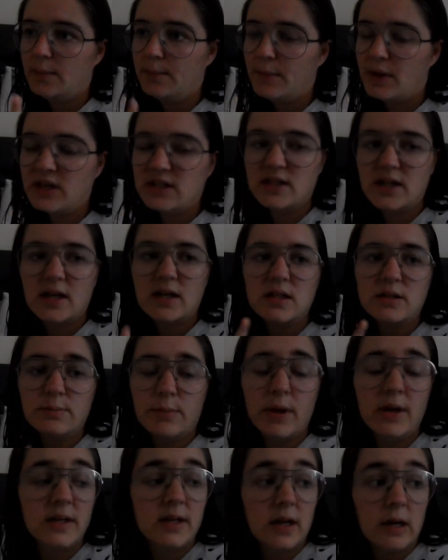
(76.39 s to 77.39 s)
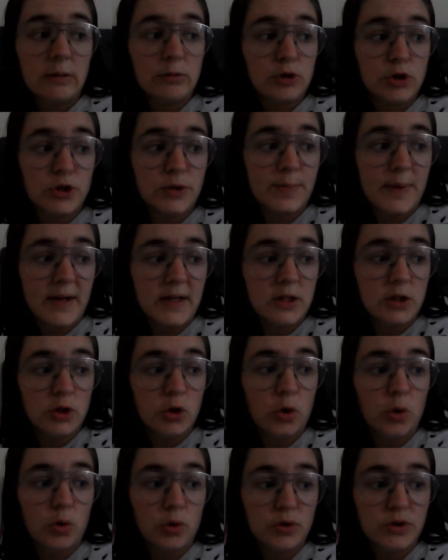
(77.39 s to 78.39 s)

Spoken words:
and Monday, because Monday I was just spending